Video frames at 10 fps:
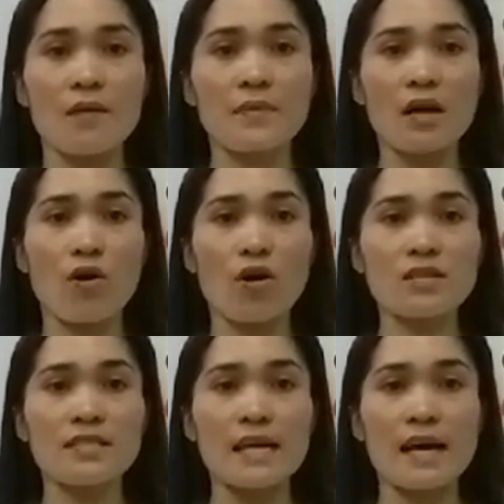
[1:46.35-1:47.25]

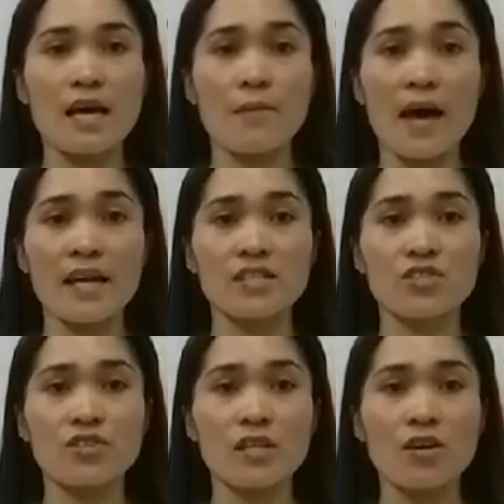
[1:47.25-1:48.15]
Because I am
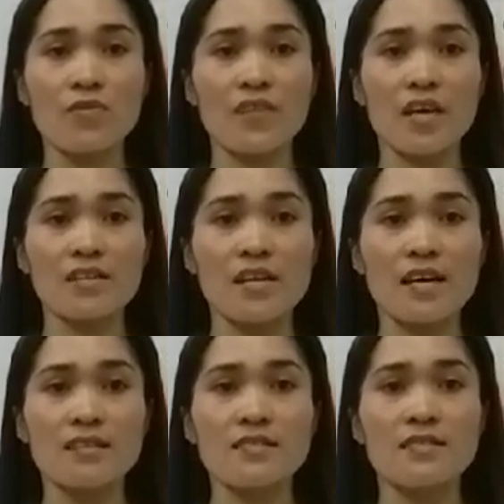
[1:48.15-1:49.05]
honesty,
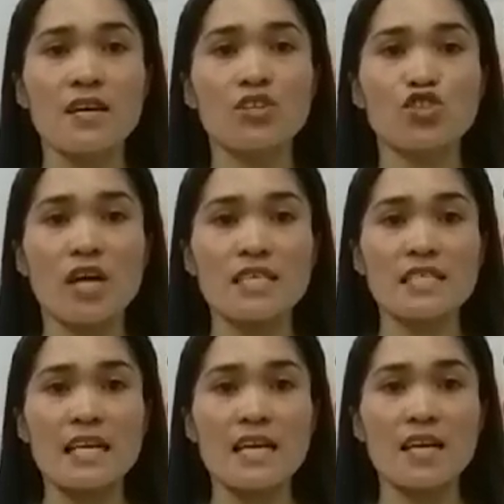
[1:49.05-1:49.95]
obedient,
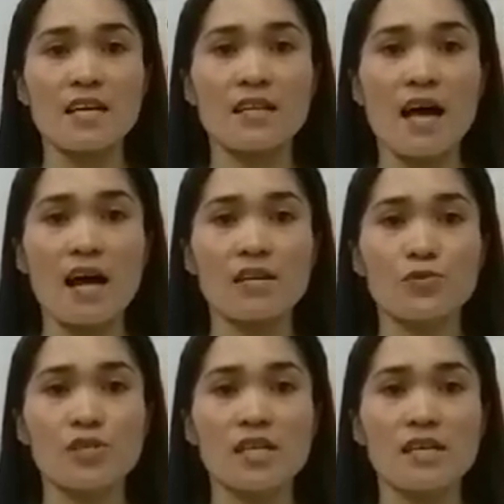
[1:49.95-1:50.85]
trusting, and
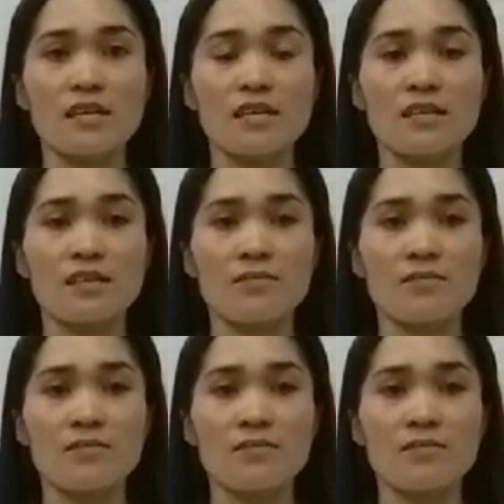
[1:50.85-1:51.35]
hardworking.